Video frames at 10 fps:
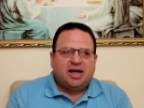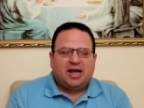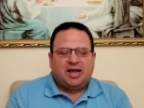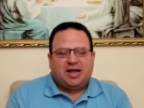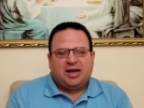
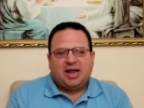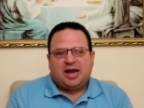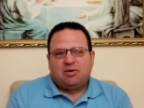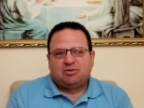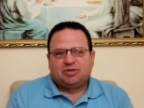
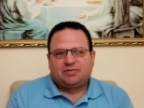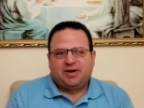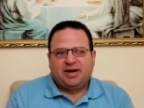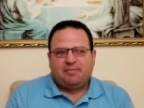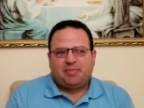and I was
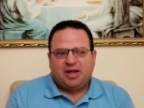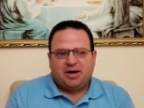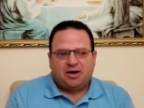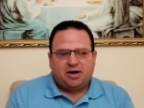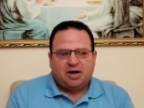reading
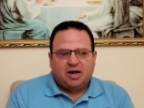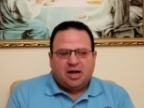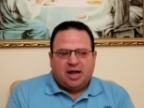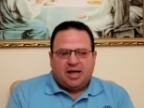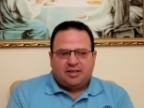Peter,
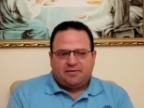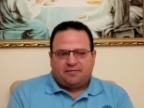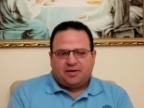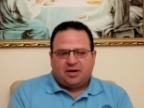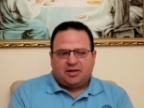
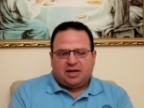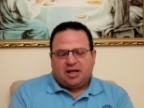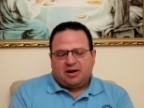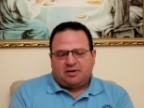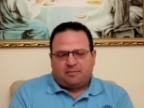the
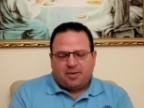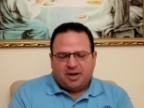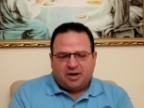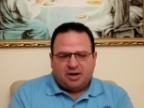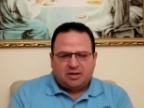letter of
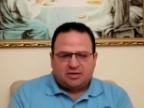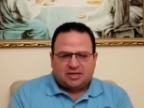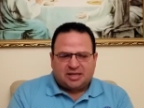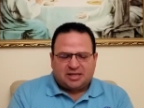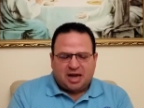Peter of
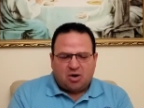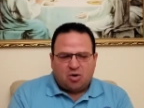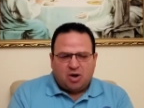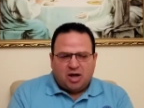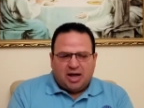
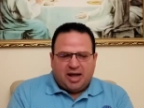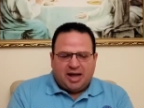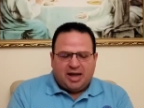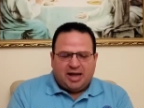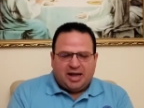Santiago,
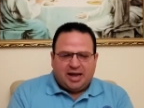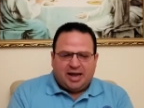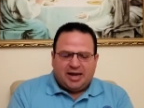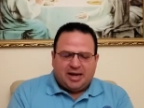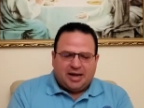
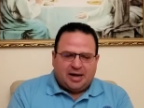and